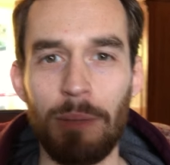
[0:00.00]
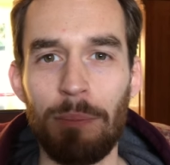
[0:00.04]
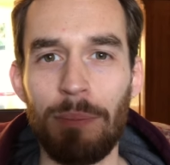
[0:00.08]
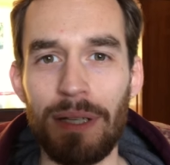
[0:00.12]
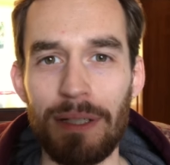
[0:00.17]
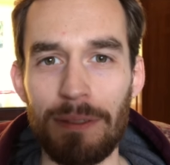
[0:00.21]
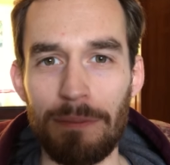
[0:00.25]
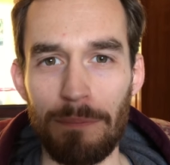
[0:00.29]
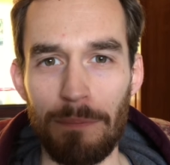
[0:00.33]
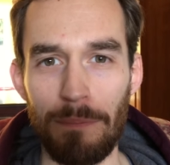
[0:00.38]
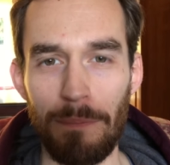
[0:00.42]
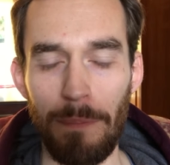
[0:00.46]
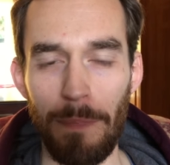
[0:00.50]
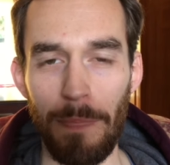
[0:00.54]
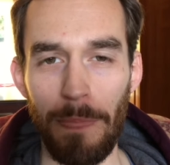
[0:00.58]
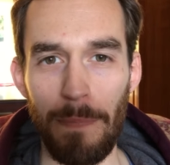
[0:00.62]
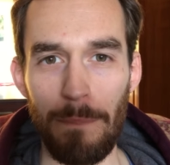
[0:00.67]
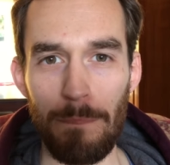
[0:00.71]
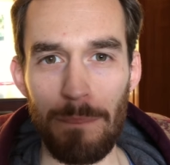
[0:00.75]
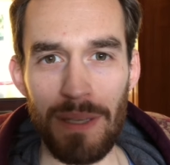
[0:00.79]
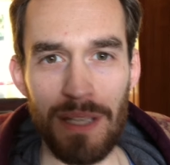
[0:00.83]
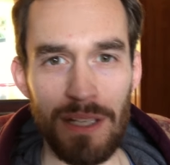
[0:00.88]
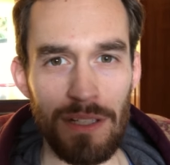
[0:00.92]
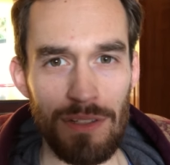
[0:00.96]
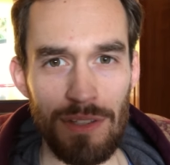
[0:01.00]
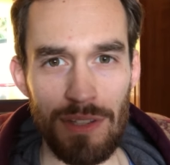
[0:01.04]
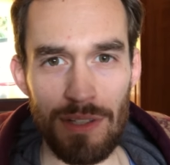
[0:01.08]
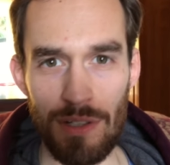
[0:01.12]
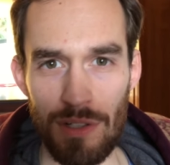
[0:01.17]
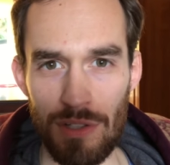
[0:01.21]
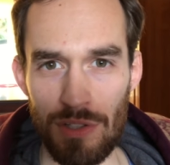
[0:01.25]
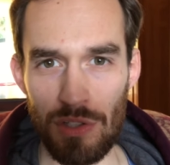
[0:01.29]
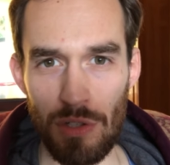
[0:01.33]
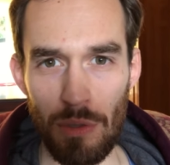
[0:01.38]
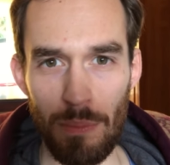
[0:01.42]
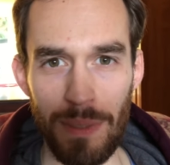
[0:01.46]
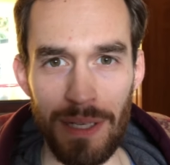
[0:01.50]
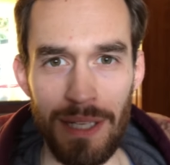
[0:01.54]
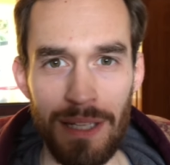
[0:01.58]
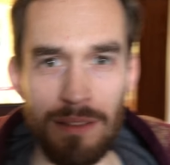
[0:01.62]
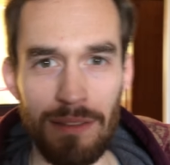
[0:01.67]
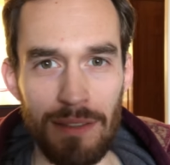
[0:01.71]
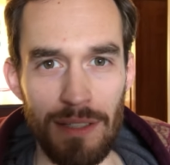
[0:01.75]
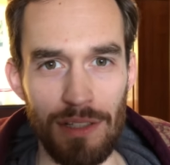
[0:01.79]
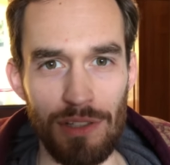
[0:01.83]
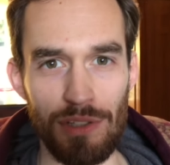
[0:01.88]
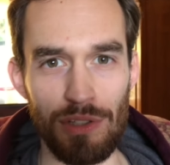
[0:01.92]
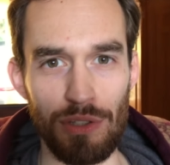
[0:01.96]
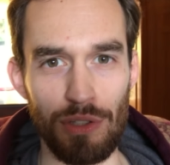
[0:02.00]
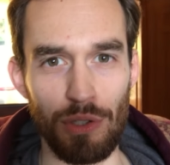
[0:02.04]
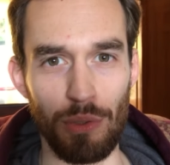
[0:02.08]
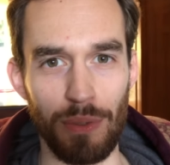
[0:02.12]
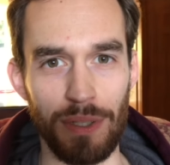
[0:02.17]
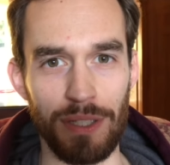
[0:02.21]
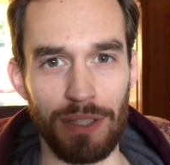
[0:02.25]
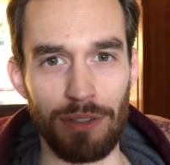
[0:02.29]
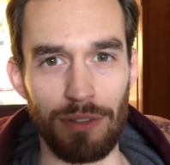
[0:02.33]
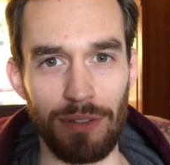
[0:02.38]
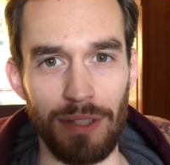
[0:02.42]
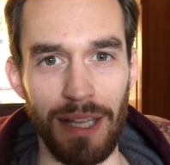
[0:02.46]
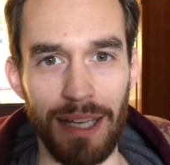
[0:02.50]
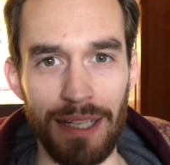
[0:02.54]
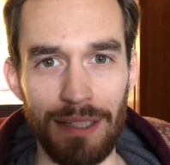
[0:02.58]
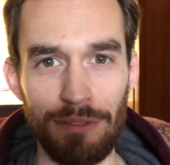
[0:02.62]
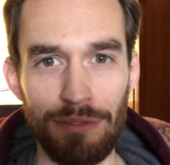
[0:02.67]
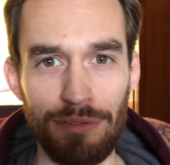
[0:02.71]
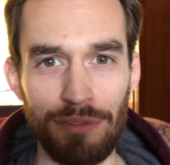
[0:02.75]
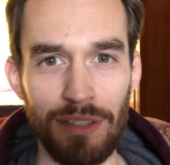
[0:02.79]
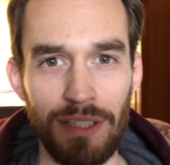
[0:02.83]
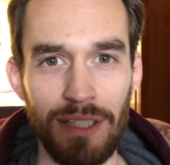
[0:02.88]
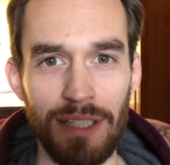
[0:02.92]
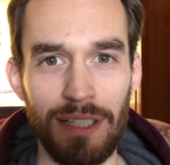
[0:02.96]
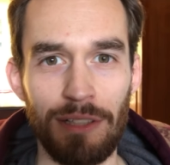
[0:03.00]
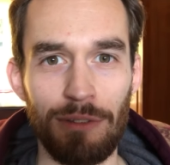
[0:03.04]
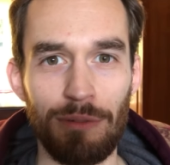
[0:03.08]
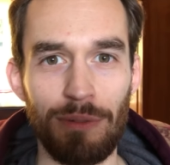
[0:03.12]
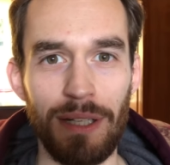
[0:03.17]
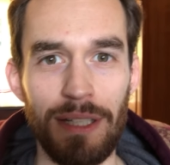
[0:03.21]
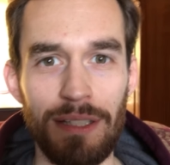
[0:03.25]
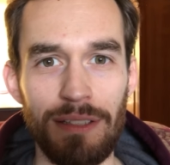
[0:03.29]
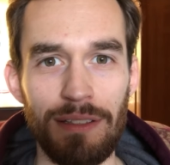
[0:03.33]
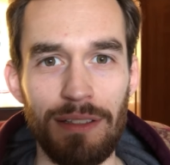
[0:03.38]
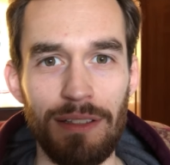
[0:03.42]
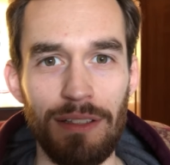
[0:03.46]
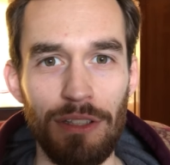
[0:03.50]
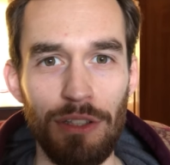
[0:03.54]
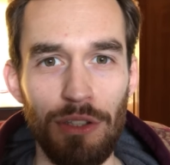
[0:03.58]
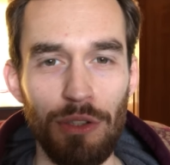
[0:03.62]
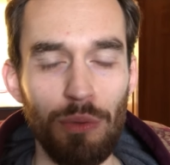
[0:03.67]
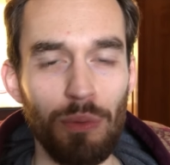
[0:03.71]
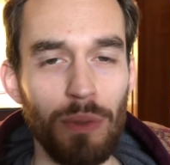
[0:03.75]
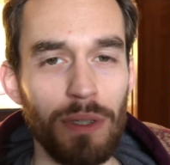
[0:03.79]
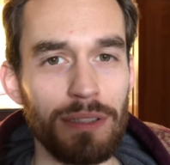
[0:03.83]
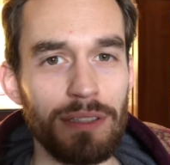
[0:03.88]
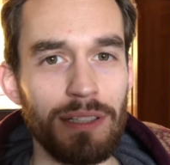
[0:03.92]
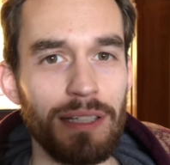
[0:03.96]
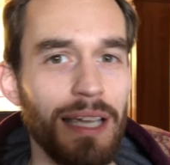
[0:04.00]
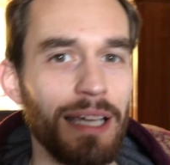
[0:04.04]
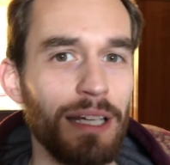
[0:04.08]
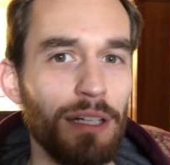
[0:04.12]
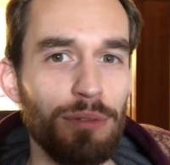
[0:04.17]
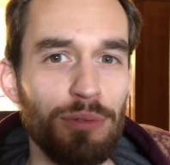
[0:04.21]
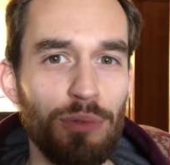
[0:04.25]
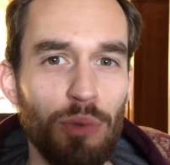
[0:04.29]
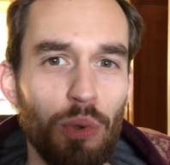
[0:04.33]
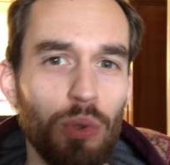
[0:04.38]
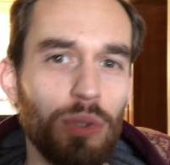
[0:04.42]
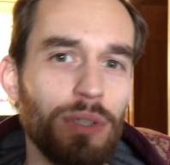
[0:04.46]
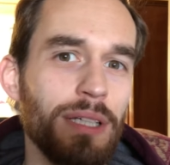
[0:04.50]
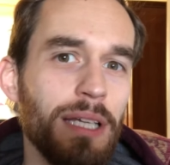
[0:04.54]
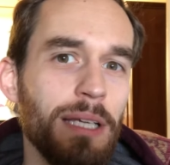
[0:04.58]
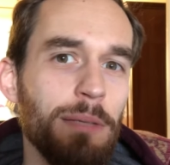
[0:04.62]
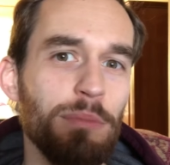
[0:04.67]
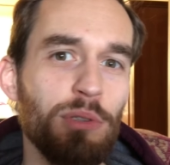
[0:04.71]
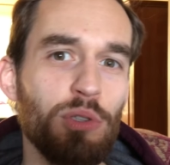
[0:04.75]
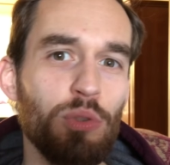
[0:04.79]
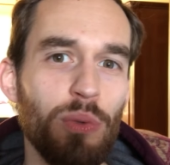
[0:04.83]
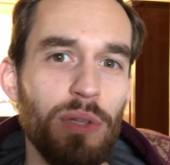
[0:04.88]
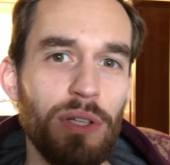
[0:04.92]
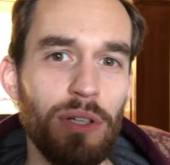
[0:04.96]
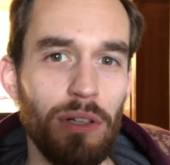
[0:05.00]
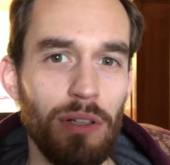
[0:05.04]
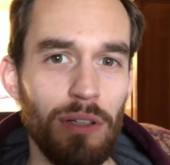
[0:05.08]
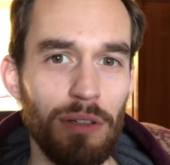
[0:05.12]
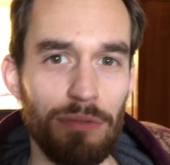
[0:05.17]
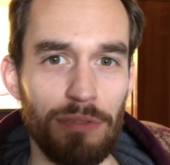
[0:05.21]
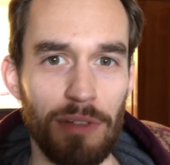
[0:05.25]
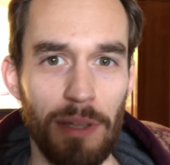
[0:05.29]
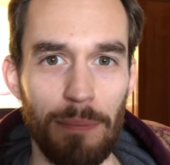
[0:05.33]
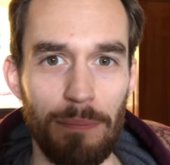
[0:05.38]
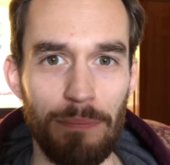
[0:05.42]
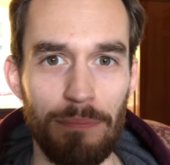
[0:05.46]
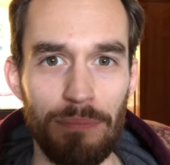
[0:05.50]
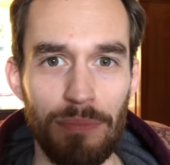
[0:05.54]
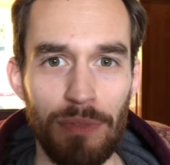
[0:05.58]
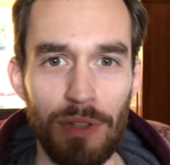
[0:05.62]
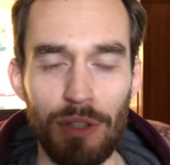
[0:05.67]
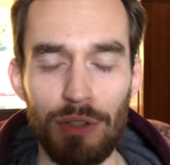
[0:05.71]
But because there are so many things you do in your life, right, you want to kind of coordinate between all of them.